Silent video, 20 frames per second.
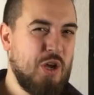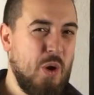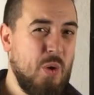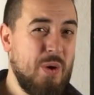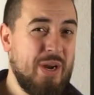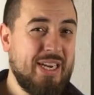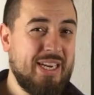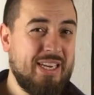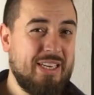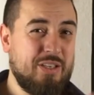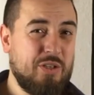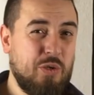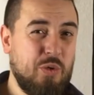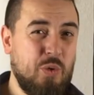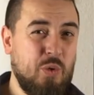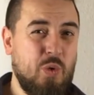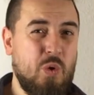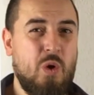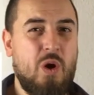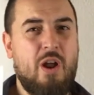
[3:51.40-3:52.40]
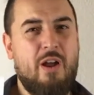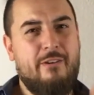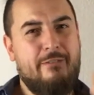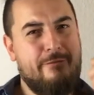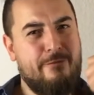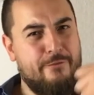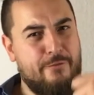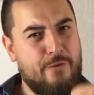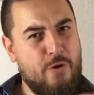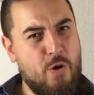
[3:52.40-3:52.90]
going into
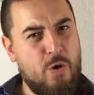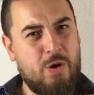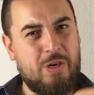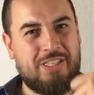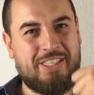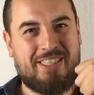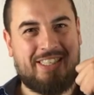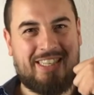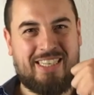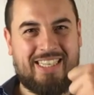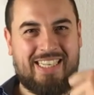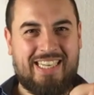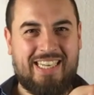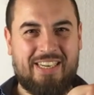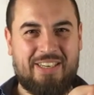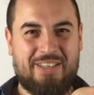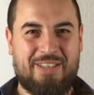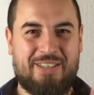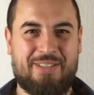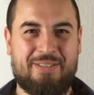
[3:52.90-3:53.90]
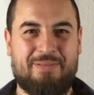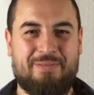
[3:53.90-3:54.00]
first gear.